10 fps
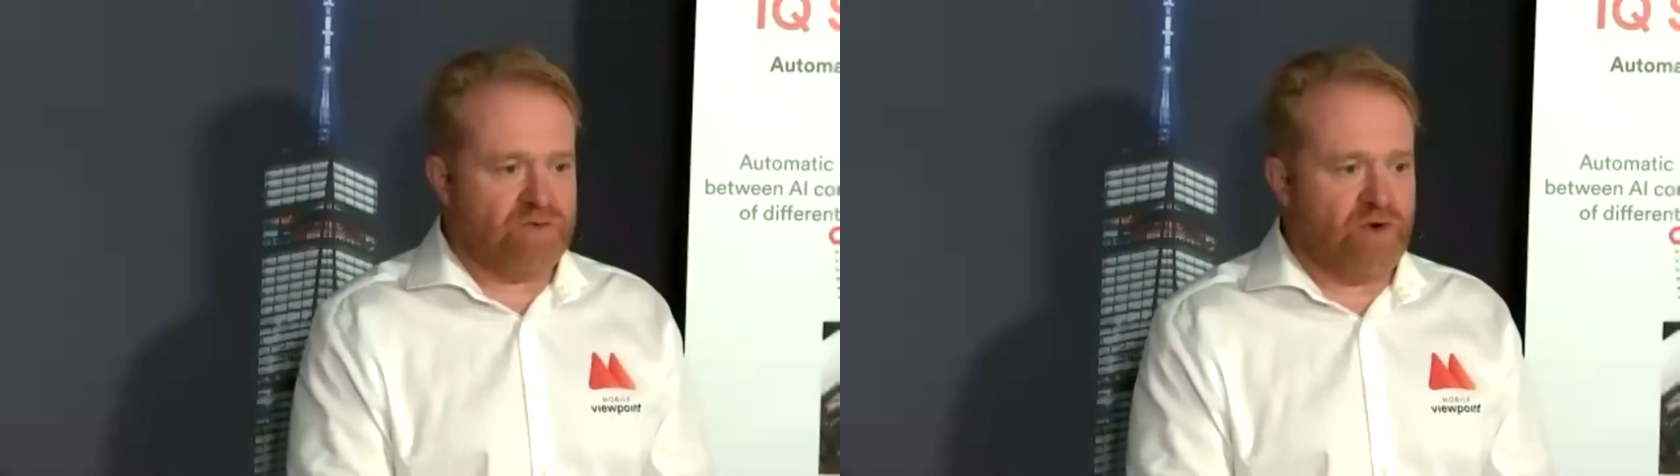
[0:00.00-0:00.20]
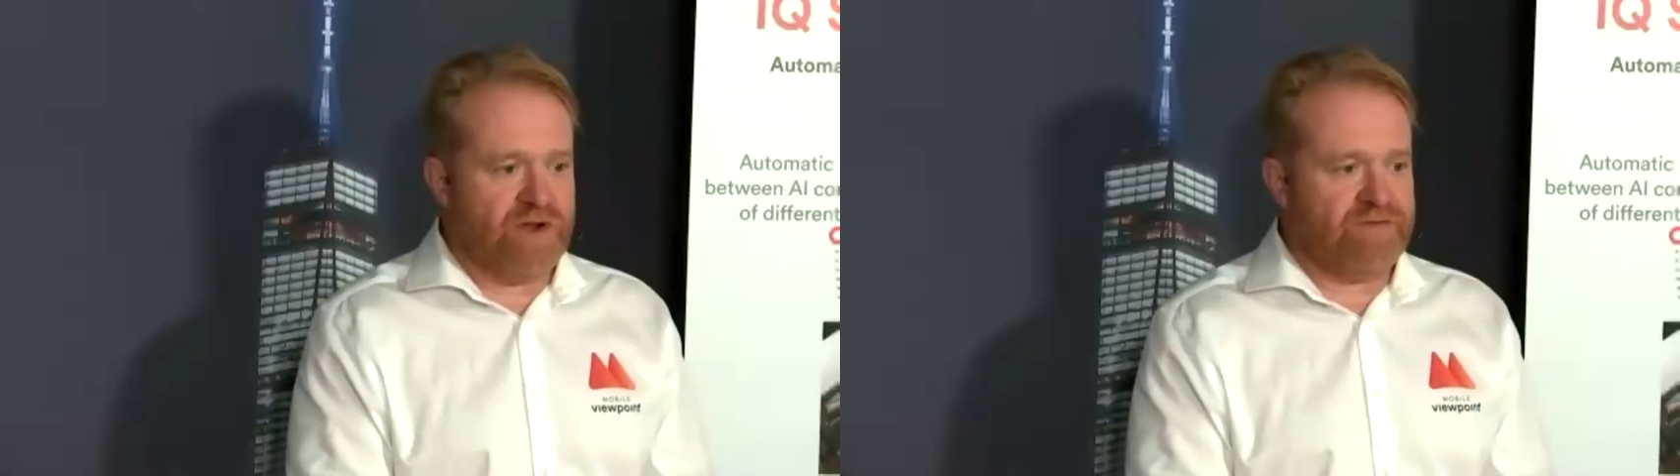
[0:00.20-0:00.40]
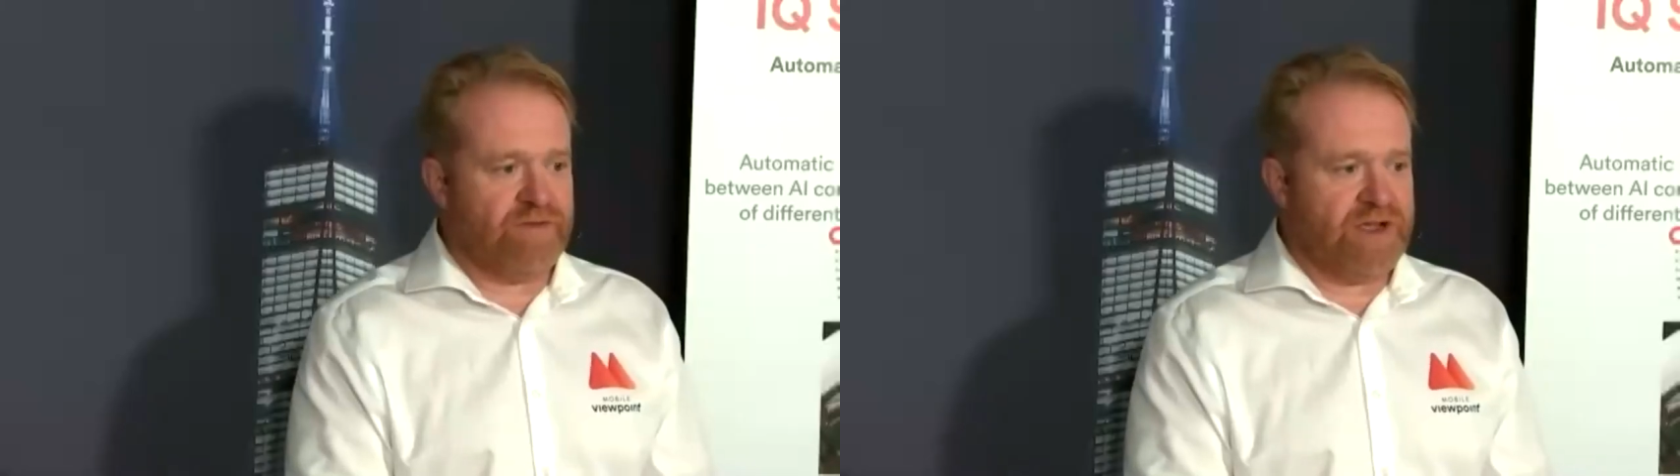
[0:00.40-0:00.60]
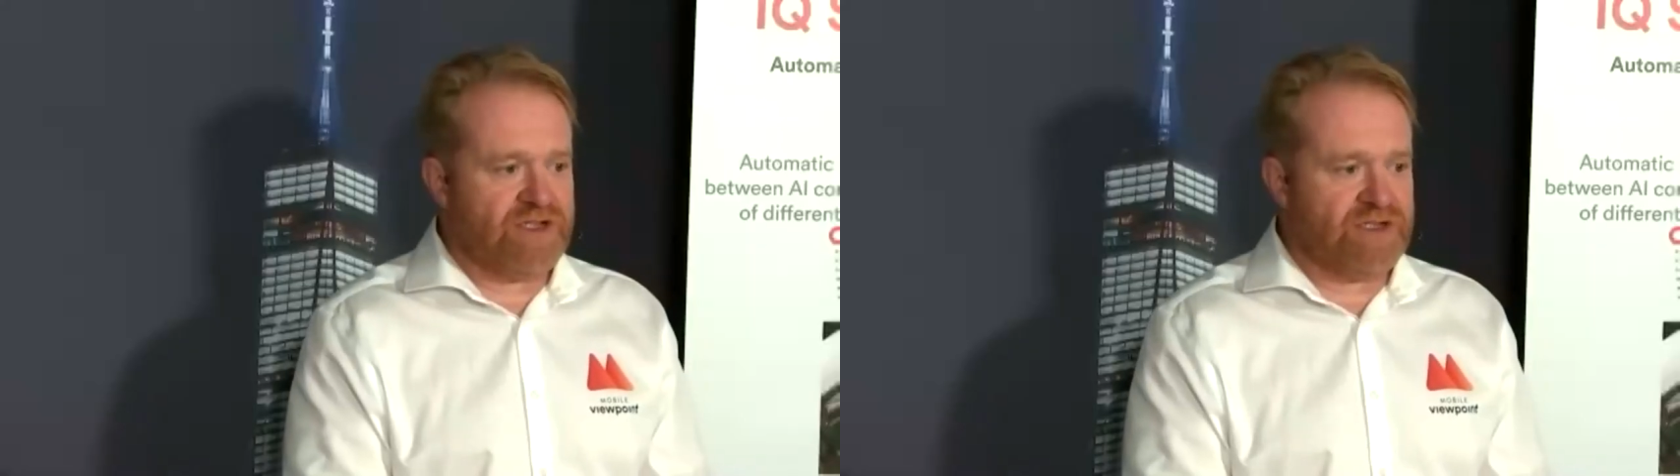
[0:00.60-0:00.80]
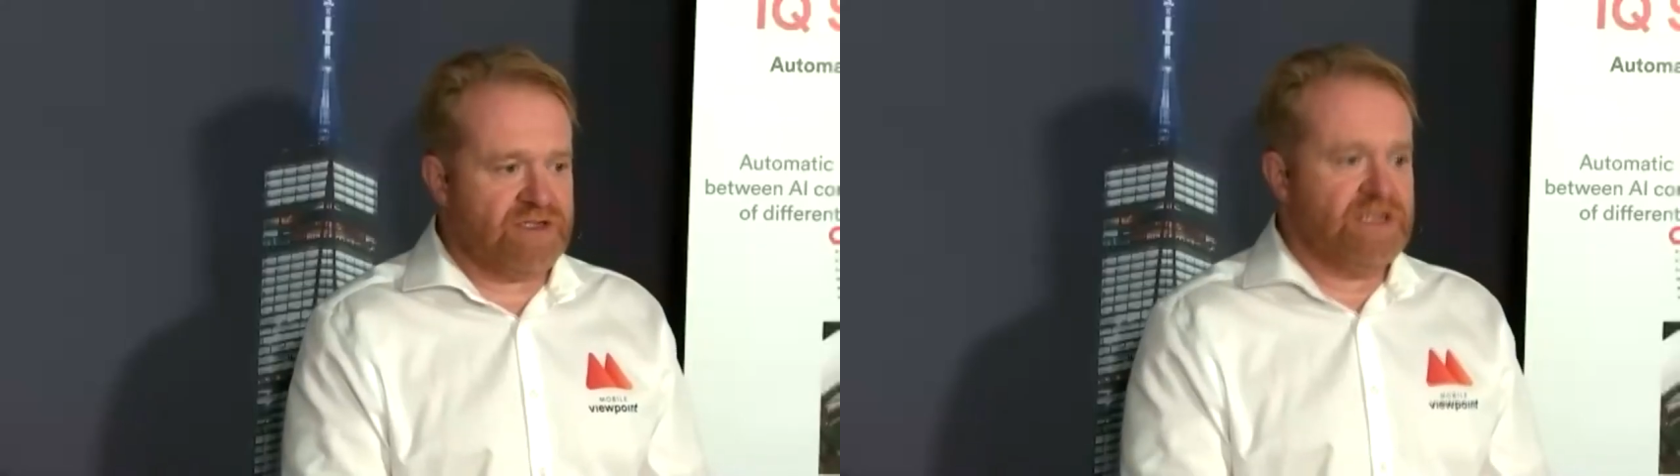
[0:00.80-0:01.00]
you more
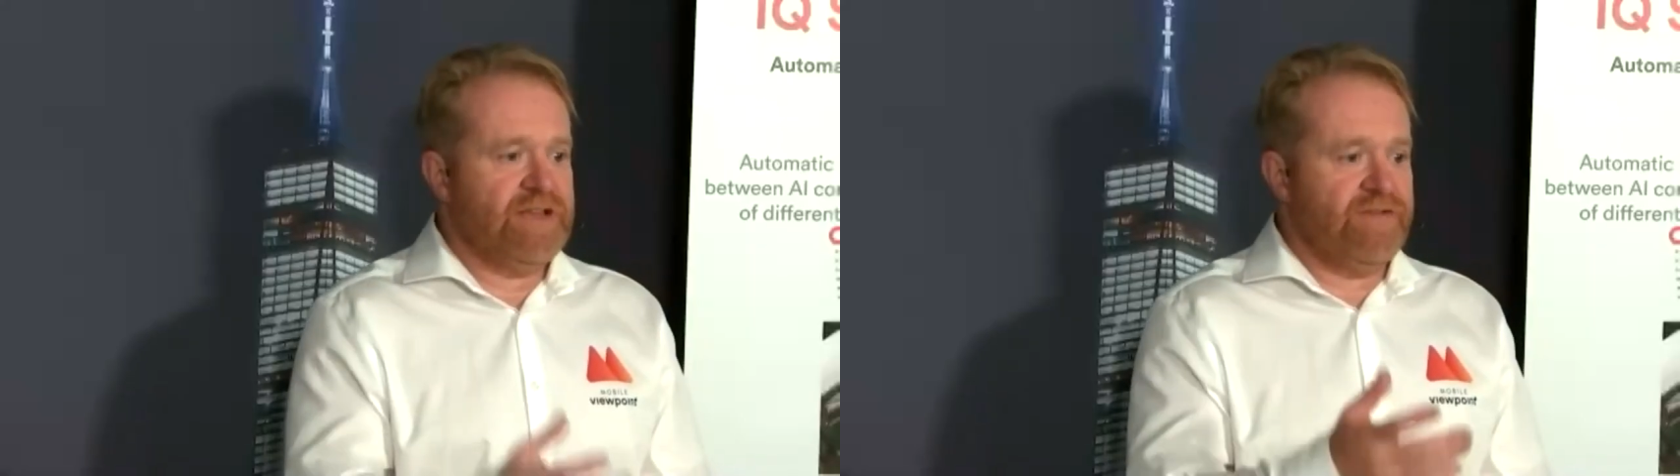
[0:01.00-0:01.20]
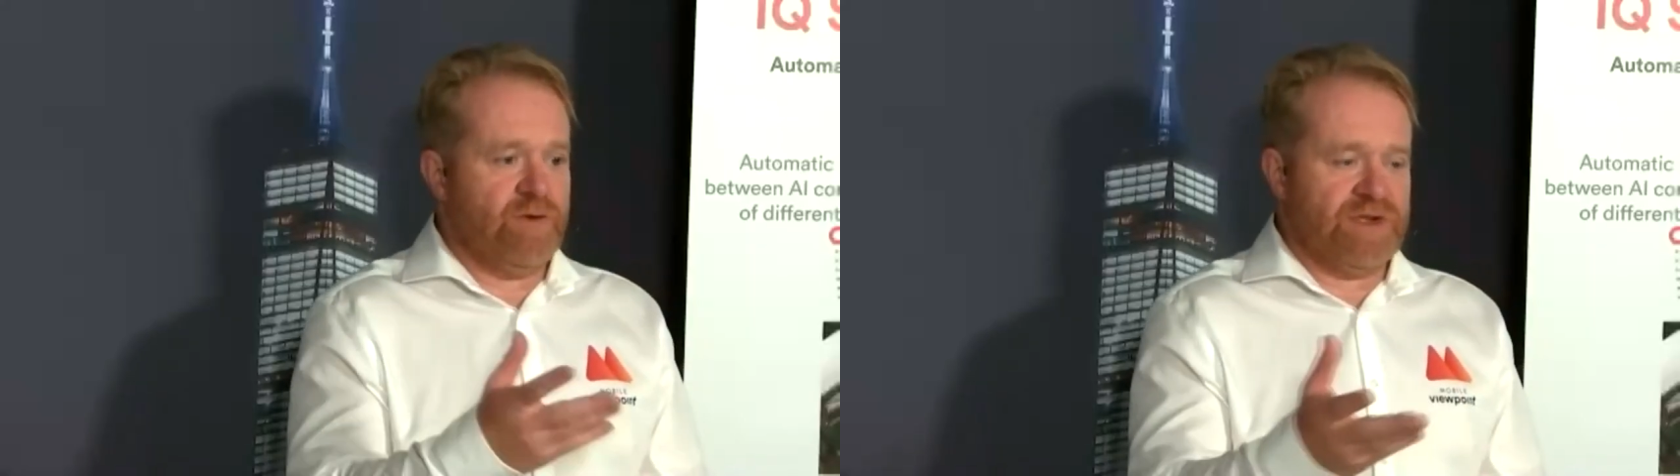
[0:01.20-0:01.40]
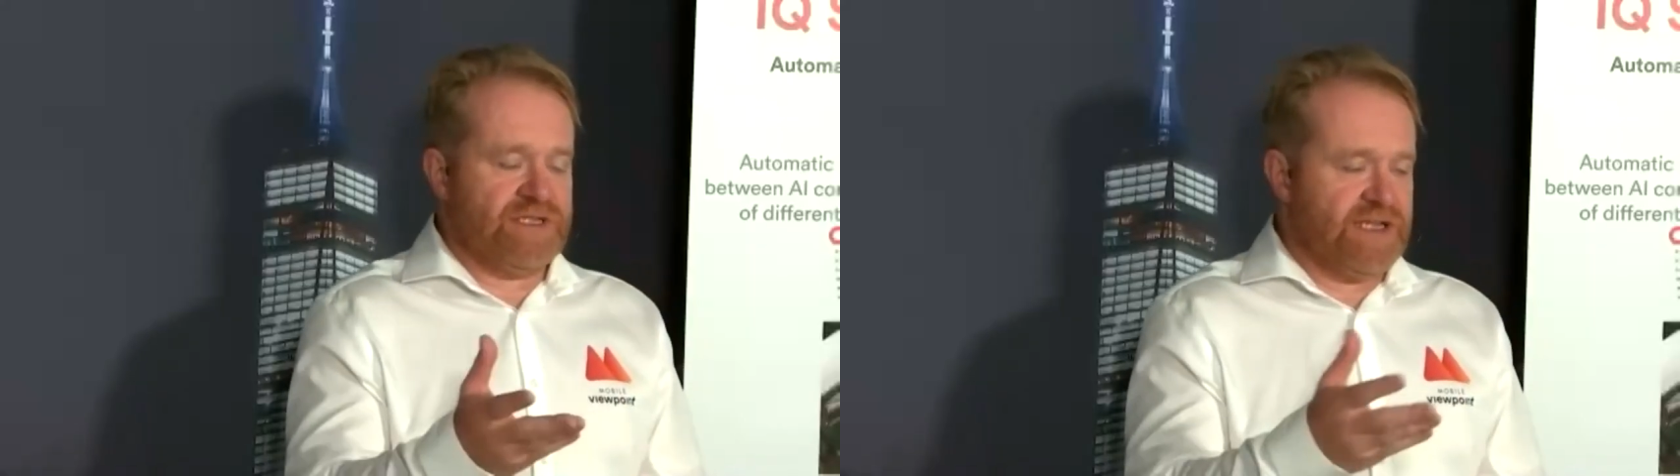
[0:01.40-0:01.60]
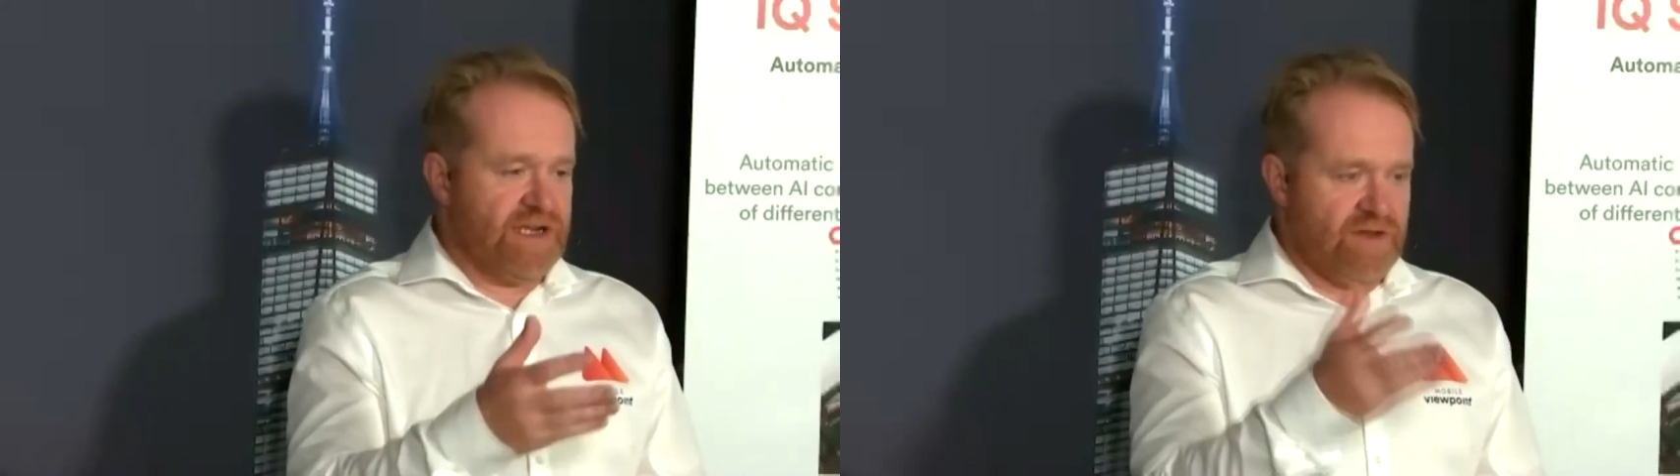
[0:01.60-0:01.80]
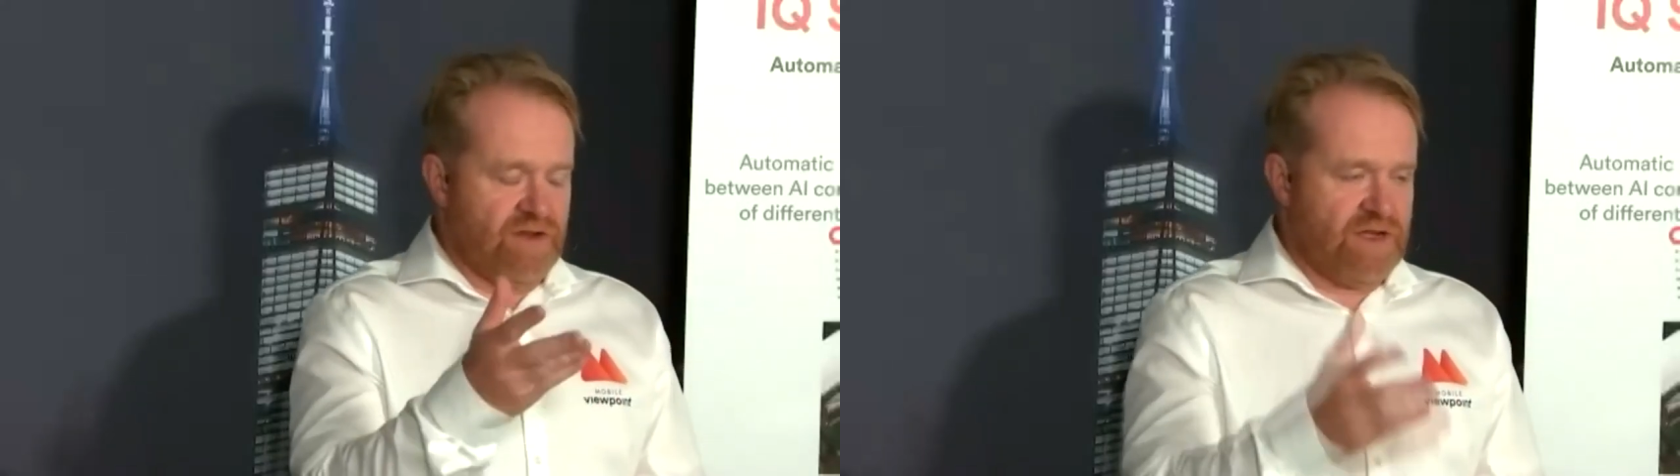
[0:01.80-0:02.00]
information. If you want to see
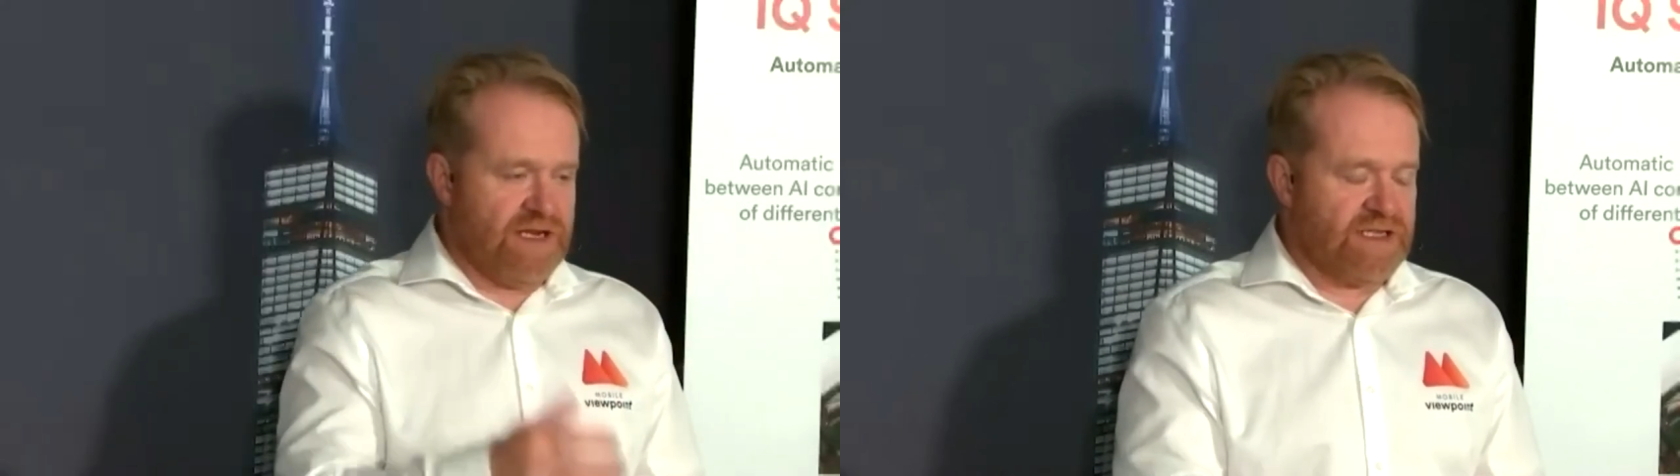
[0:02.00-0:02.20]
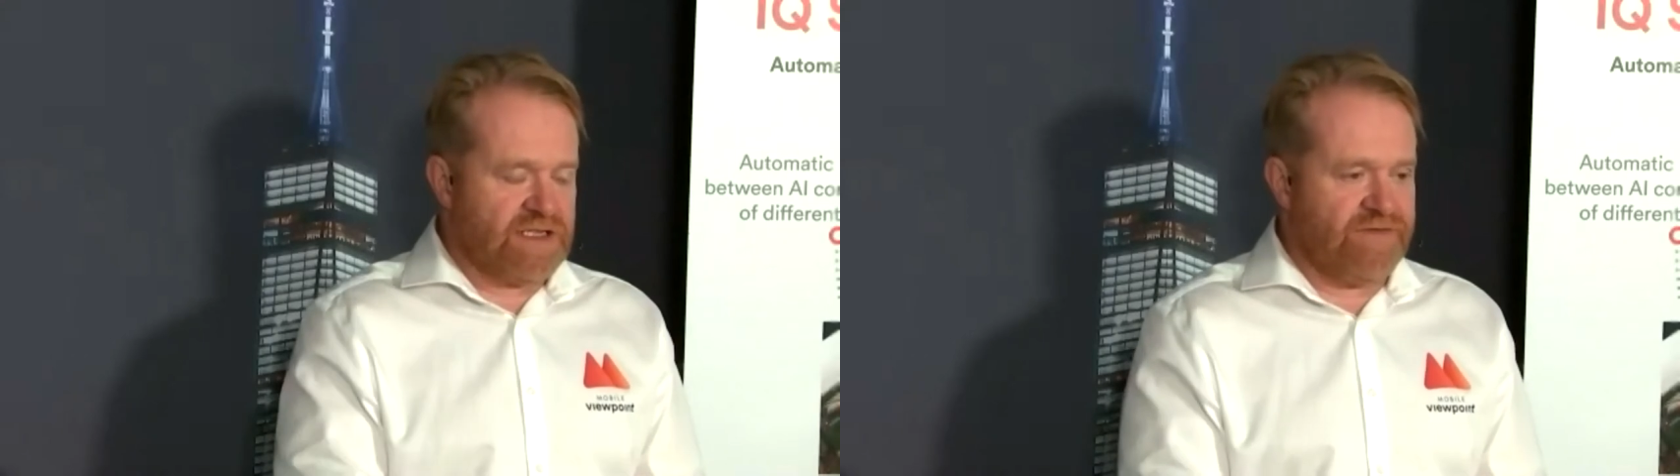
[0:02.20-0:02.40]
any of the other links,